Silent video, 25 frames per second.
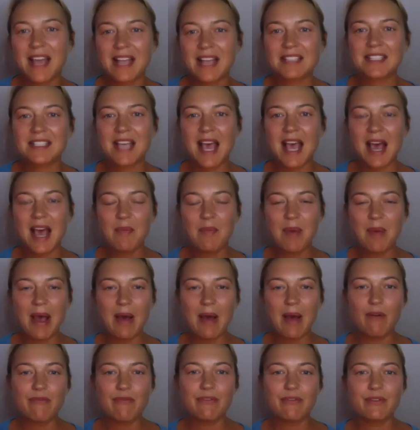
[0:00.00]
how
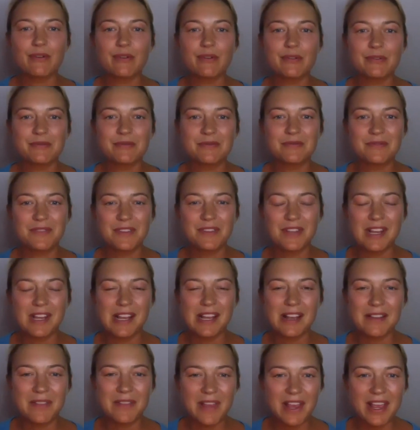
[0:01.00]
powerful
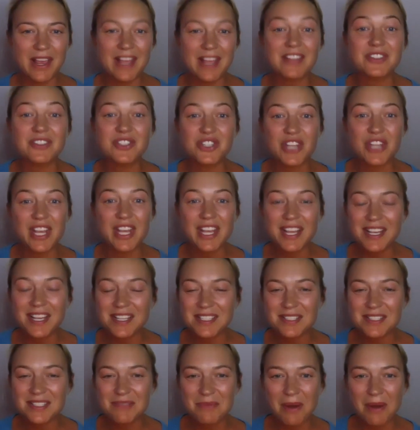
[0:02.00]
the itch
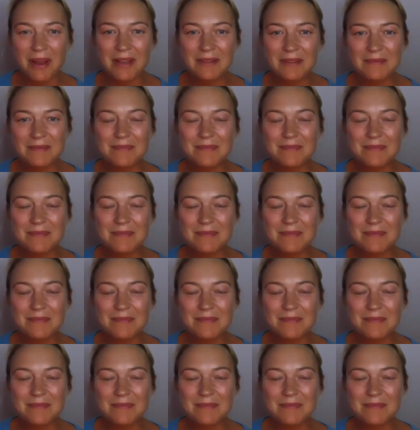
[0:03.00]
is, right?